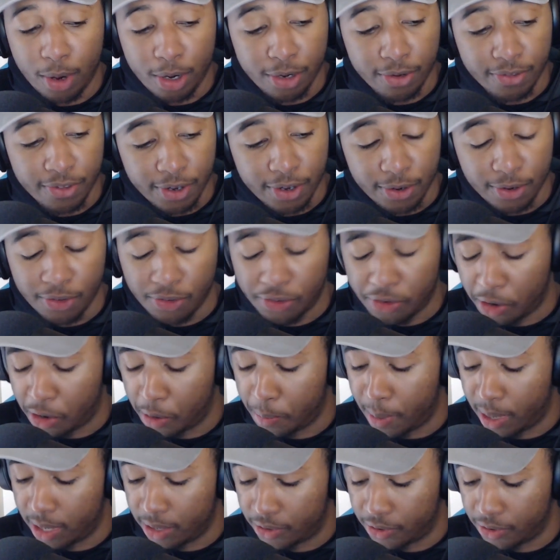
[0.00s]
if they're going to talk
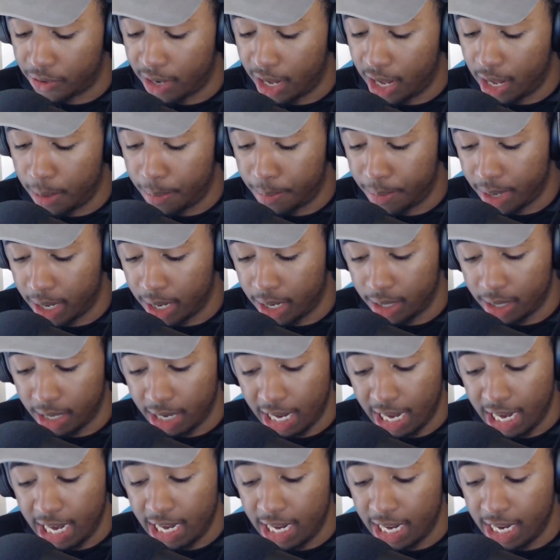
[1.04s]
about it today, but
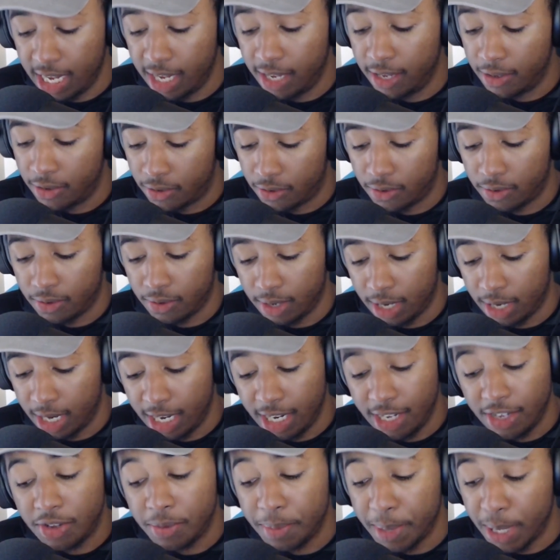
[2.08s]
he needs
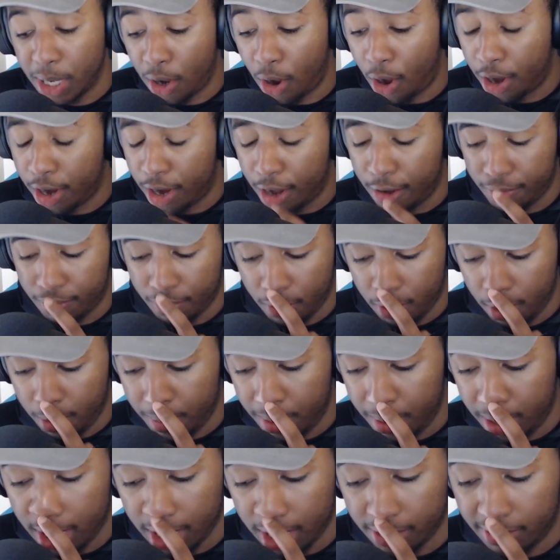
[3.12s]
to be called out for it,
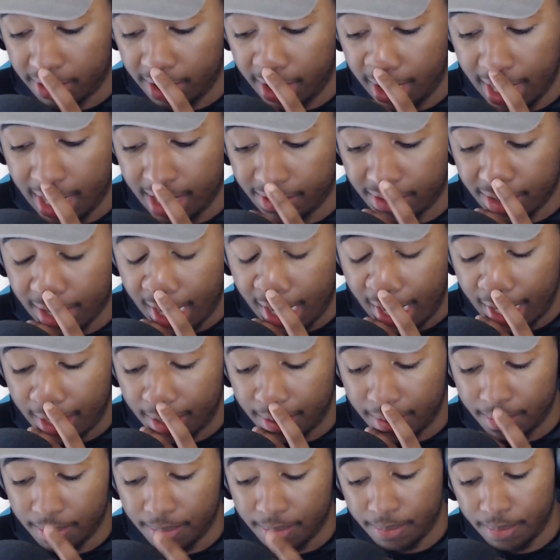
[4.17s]
because he has not,
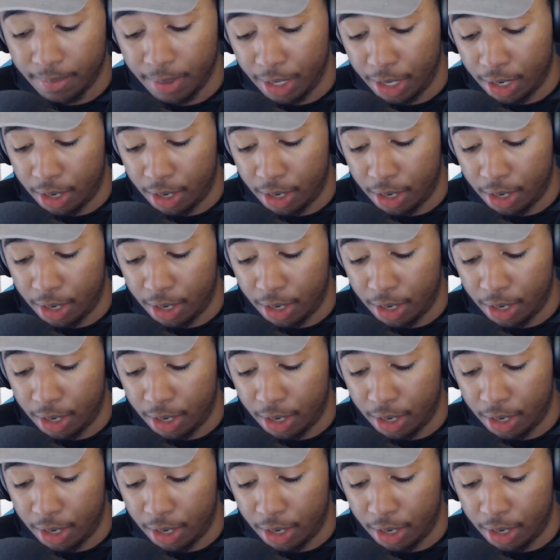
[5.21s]
when